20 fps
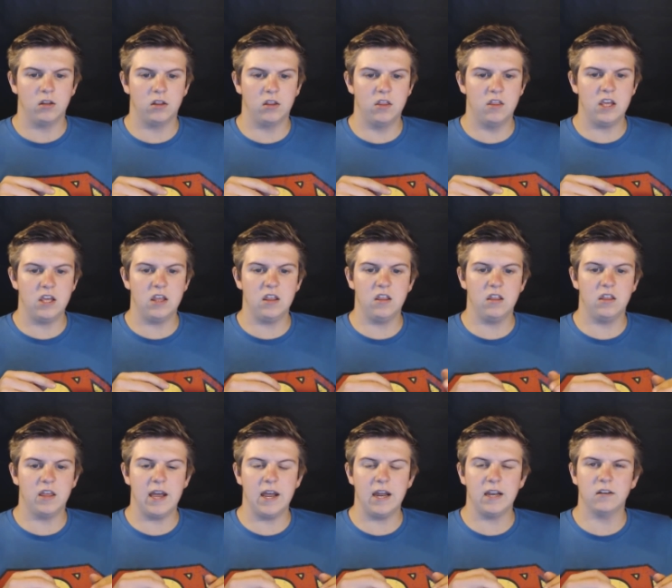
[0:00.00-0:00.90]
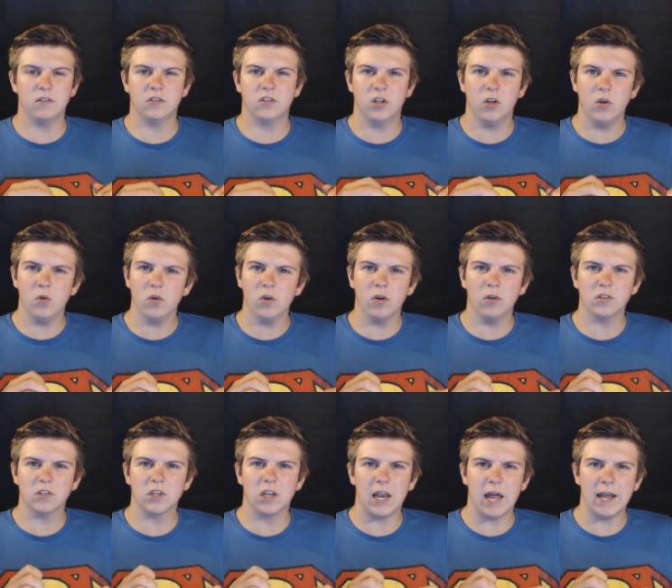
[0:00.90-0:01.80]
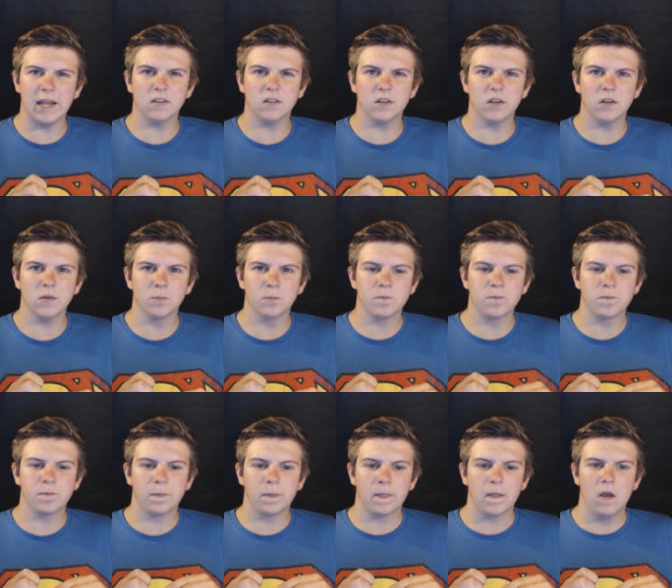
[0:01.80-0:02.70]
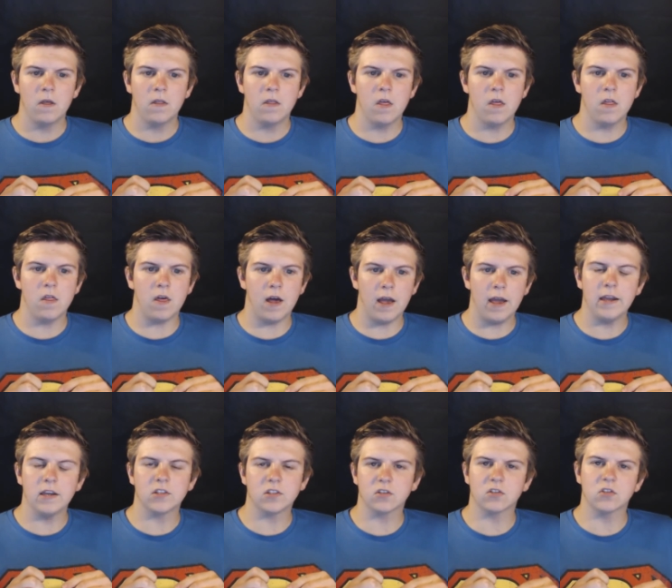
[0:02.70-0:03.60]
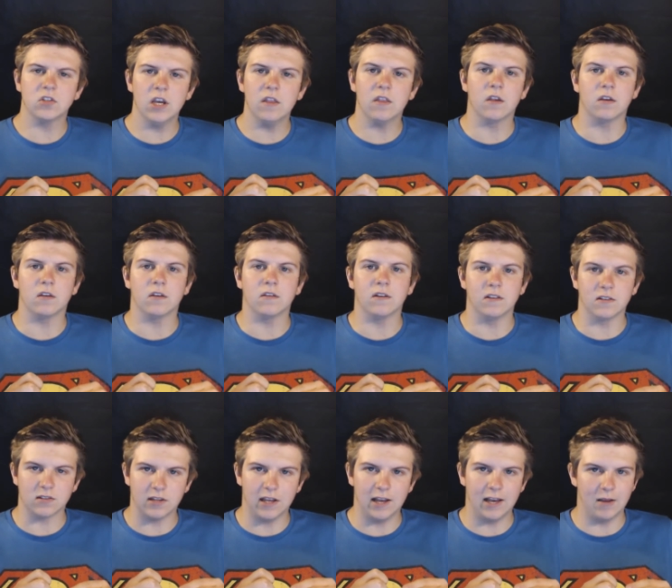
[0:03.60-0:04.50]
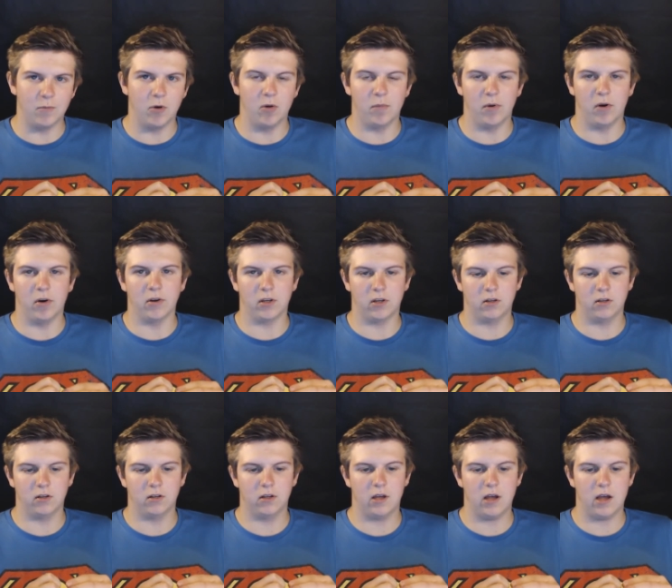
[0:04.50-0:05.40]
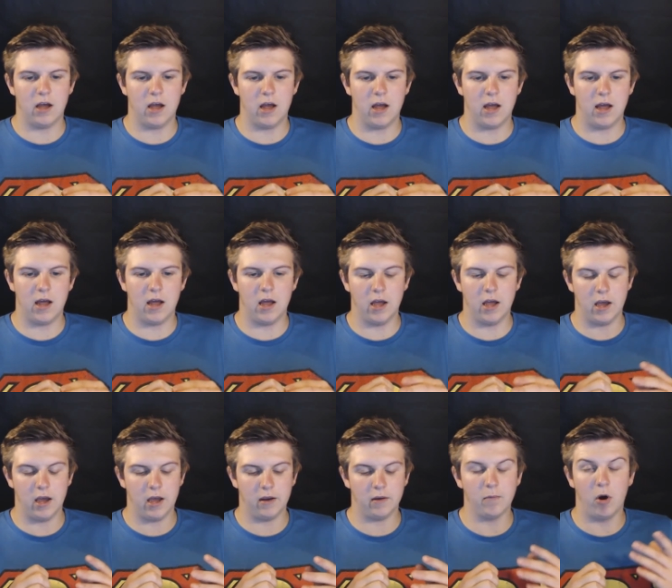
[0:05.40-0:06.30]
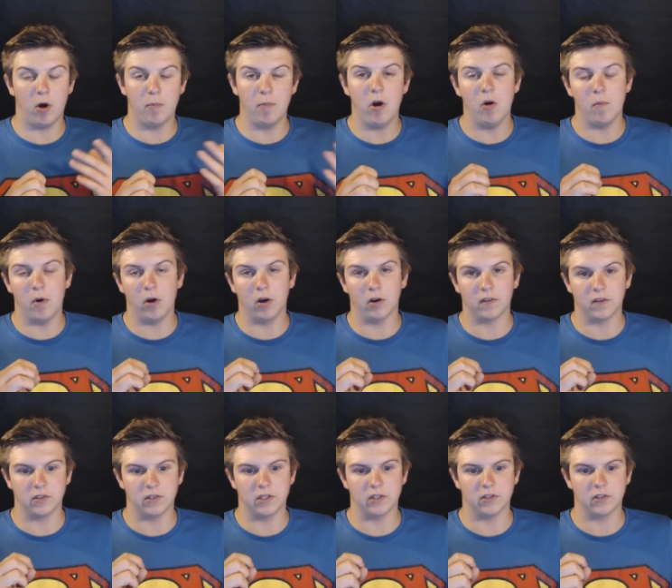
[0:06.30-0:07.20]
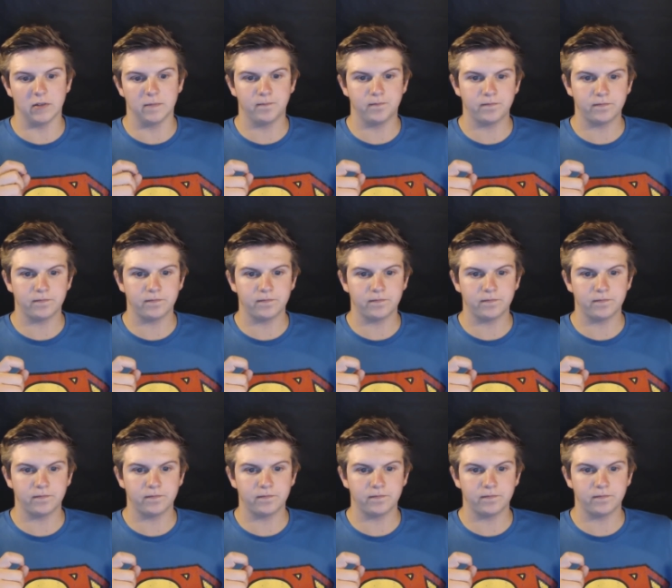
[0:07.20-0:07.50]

Then 2 nights later, they succeeded in stealing my bike. In my motorbike, this is.